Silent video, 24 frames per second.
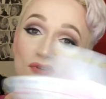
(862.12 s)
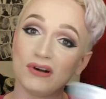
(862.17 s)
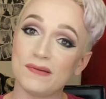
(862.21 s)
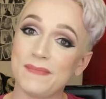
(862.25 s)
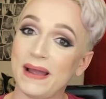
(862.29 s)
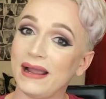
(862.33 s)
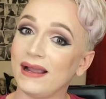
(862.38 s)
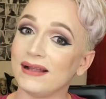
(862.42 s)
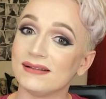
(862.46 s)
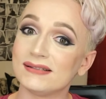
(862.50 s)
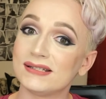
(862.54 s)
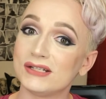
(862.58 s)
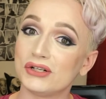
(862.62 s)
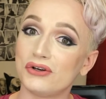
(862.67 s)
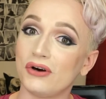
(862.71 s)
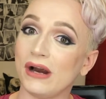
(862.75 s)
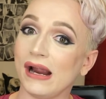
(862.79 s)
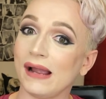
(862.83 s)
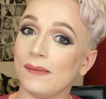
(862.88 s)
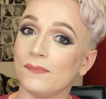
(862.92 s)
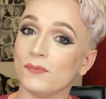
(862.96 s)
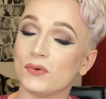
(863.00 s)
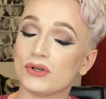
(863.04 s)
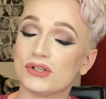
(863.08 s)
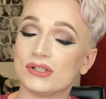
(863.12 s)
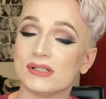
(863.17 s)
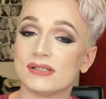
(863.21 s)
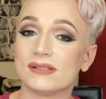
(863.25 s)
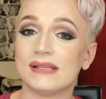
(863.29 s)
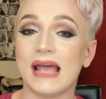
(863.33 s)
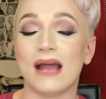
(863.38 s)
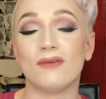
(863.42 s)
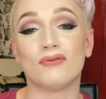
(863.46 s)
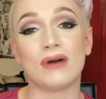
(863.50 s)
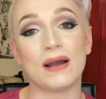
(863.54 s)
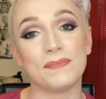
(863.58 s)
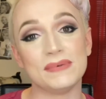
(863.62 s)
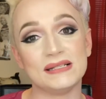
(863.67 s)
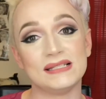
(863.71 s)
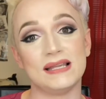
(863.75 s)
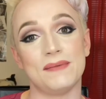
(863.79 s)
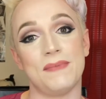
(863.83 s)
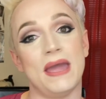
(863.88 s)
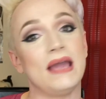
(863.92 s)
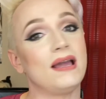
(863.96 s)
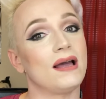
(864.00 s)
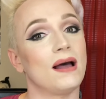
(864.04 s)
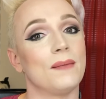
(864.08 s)
Instagram, which is
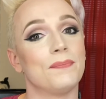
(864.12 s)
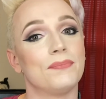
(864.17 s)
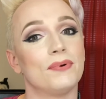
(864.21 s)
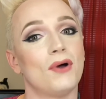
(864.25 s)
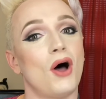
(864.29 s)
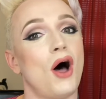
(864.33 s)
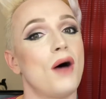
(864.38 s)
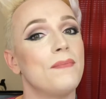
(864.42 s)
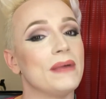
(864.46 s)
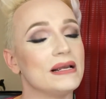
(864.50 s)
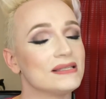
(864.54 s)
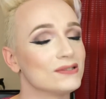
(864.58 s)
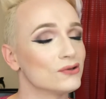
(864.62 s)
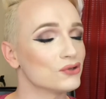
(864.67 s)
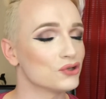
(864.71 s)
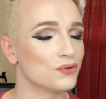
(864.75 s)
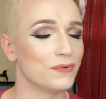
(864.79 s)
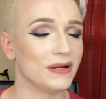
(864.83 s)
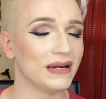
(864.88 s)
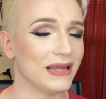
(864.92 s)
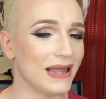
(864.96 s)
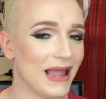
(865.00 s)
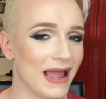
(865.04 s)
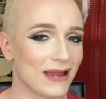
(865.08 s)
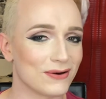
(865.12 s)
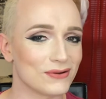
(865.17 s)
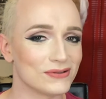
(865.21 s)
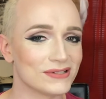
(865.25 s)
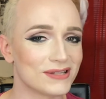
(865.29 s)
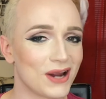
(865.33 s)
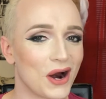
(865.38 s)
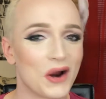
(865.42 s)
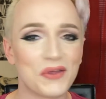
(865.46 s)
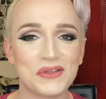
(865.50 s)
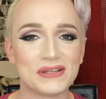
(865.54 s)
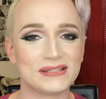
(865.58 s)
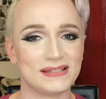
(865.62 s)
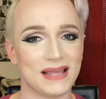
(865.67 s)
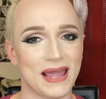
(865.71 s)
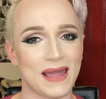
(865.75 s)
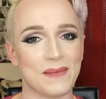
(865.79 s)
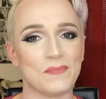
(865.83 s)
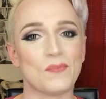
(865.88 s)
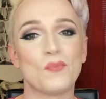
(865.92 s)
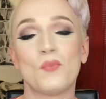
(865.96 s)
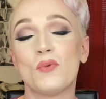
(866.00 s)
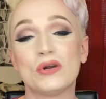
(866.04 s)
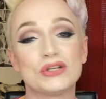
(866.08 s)
@RobbyZMakeup. All my social media handles are the same,
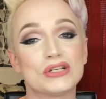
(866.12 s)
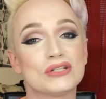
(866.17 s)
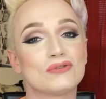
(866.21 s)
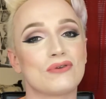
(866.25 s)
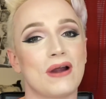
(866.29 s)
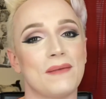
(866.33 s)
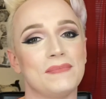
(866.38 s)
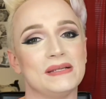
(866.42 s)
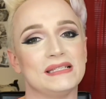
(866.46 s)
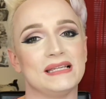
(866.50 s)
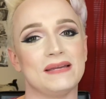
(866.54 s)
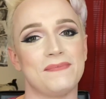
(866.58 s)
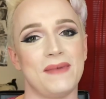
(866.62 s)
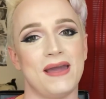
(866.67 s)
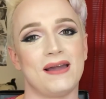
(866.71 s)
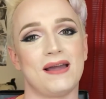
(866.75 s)
which is RobbyZMakeup.